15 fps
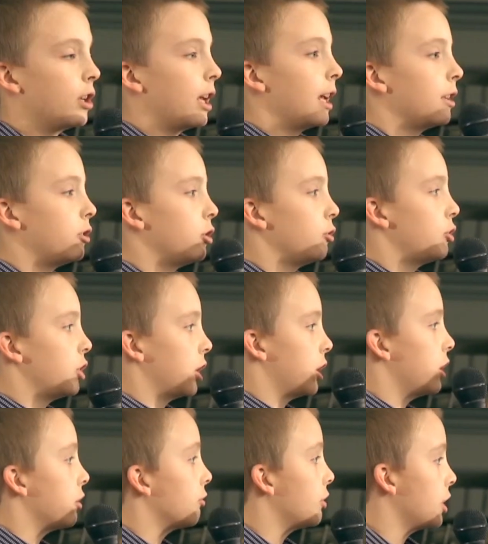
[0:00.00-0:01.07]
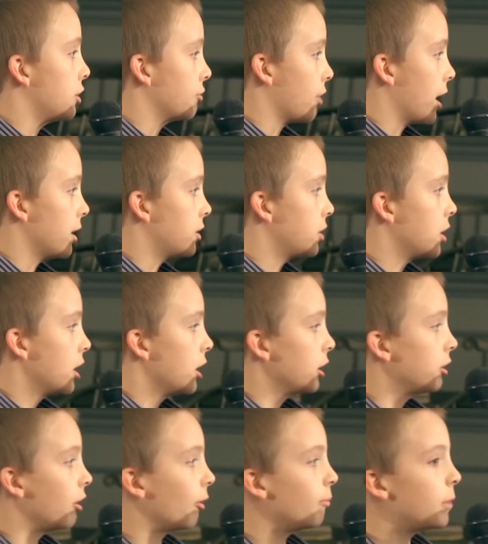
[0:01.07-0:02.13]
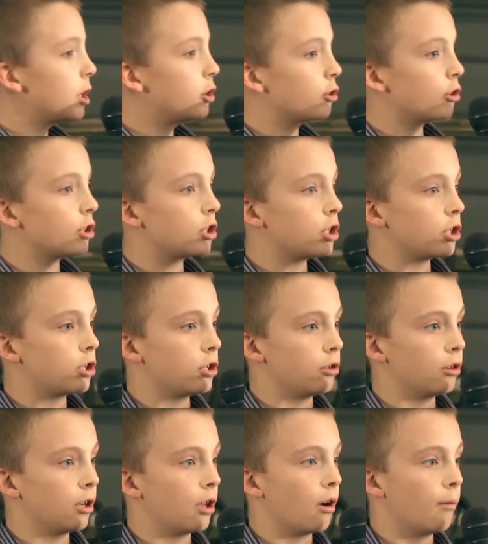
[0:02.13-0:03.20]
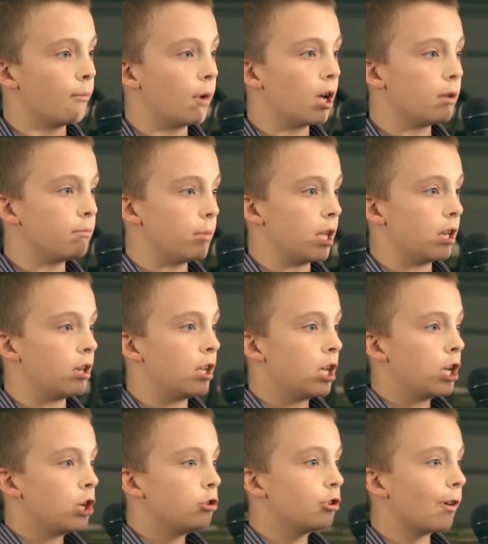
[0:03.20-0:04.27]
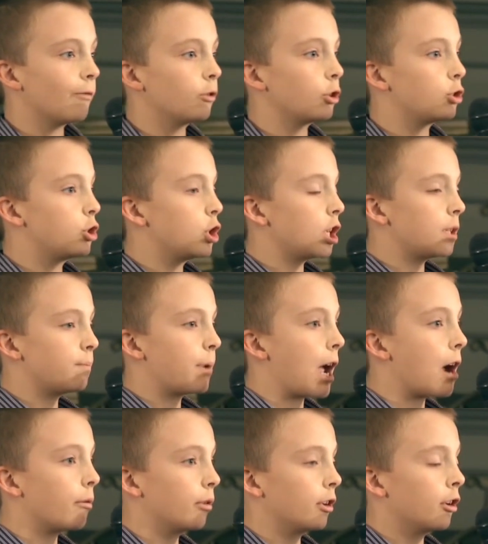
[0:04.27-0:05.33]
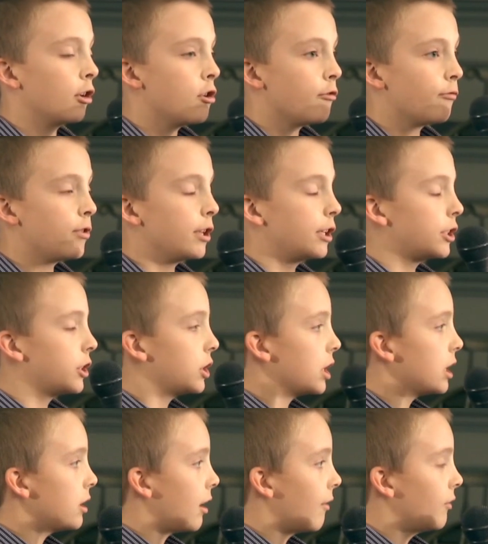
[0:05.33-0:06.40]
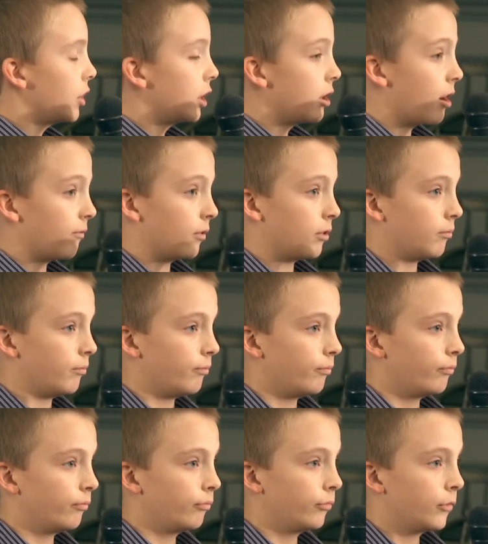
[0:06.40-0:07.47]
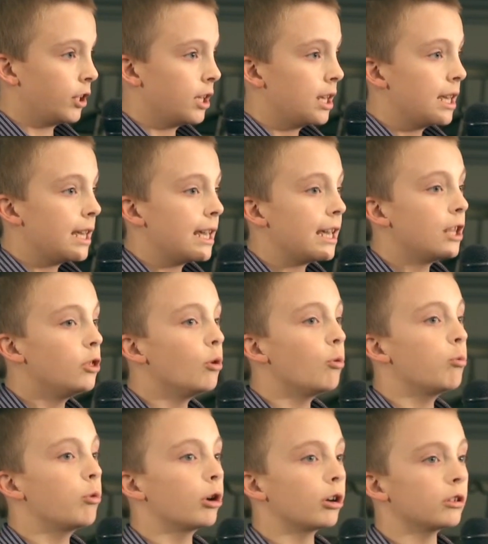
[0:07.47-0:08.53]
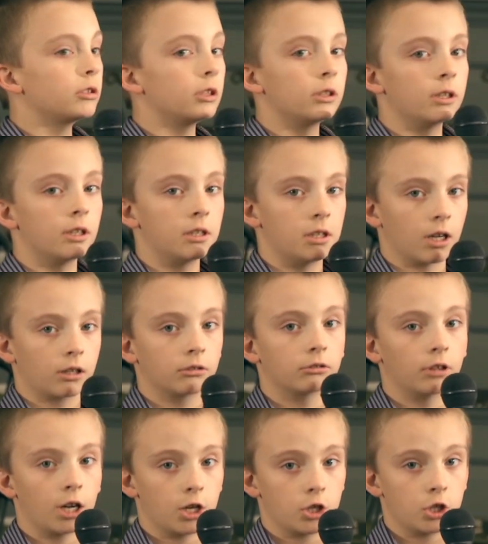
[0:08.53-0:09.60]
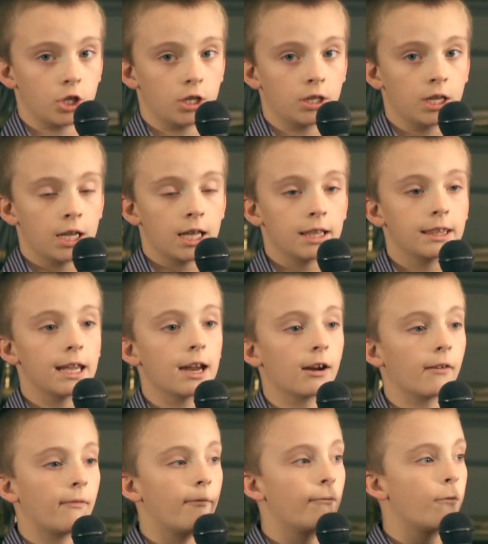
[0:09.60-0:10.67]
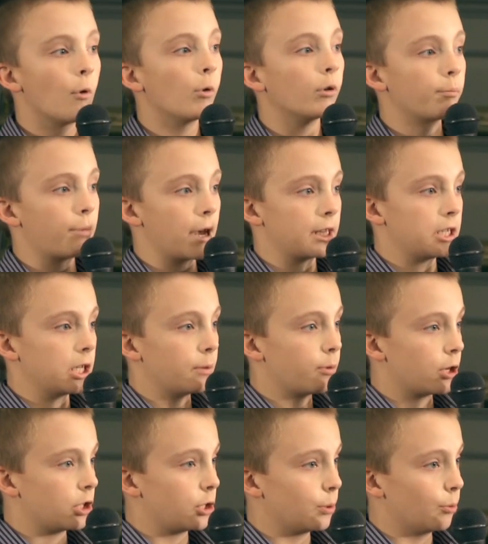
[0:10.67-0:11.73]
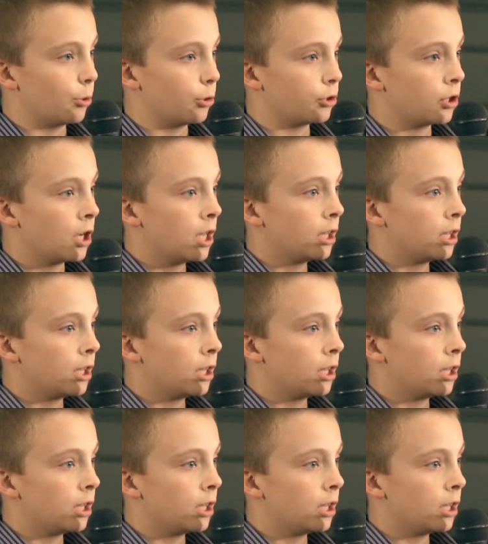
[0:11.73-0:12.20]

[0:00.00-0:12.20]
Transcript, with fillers: And to secure these rights, governments are instituted among men deriving their just power through the consent of the governed. In the words of the Declaration, there are four basic principles